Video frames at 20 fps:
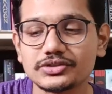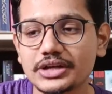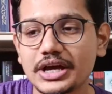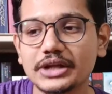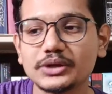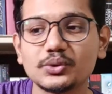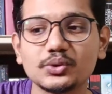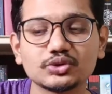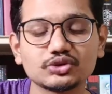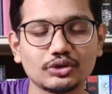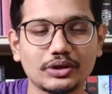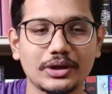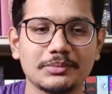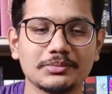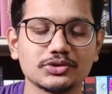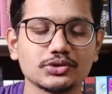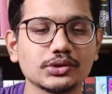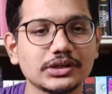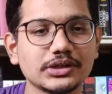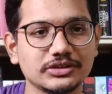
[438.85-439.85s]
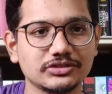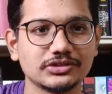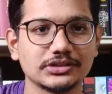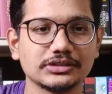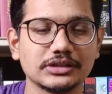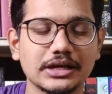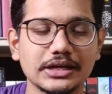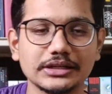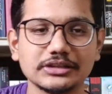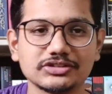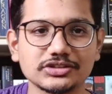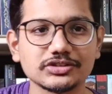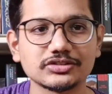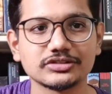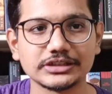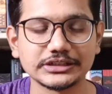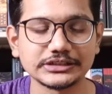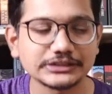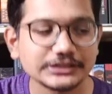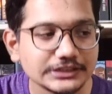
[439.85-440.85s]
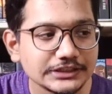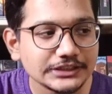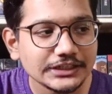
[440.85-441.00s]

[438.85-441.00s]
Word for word: I'll go to Amazon and ju I'll just check it.